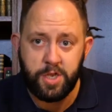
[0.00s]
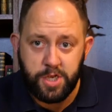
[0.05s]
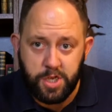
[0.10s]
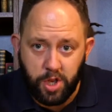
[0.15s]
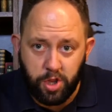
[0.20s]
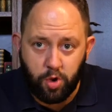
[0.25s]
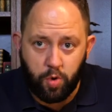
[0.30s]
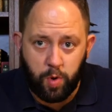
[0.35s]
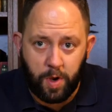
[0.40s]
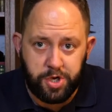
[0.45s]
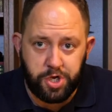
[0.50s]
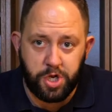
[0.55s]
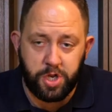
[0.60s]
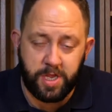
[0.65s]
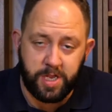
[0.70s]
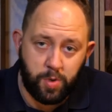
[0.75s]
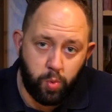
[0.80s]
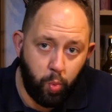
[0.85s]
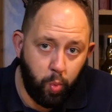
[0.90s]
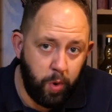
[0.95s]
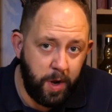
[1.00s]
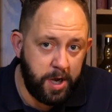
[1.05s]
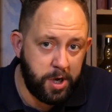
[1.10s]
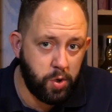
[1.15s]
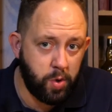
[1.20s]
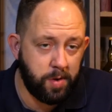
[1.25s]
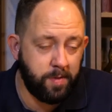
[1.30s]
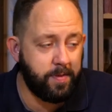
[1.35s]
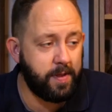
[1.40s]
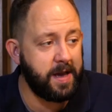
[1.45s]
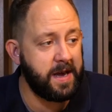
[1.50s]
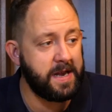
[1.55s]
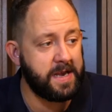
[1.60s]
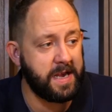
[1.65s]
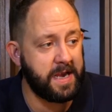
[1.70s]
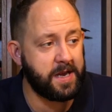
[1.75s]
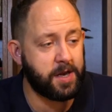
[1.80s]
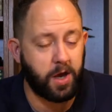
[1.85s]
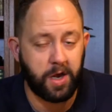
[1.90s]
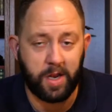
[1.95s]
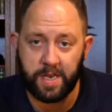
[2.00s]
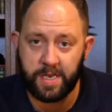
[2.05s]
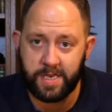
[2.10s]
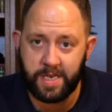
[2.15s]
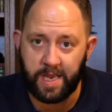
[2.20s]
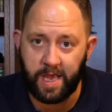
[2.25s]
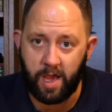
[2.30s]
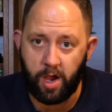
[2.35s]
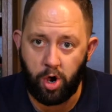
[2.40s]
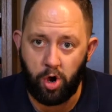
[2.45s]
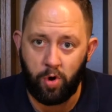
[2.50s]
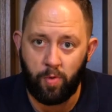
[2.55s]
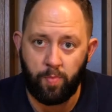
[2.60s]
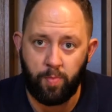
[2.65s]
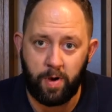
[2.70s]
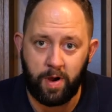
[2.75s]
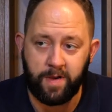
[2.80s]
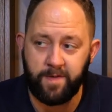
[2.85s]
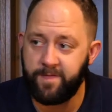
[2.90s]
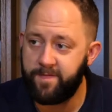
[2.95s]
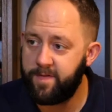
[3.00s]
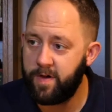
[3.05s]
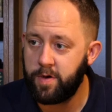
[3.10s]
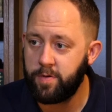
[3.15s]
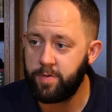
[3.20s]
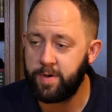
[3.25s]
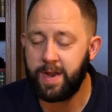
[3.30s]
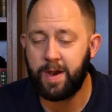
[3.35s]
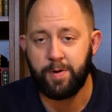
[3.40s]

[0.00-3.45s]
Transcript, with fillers: So the question is, which one of these is going to sit on my phone?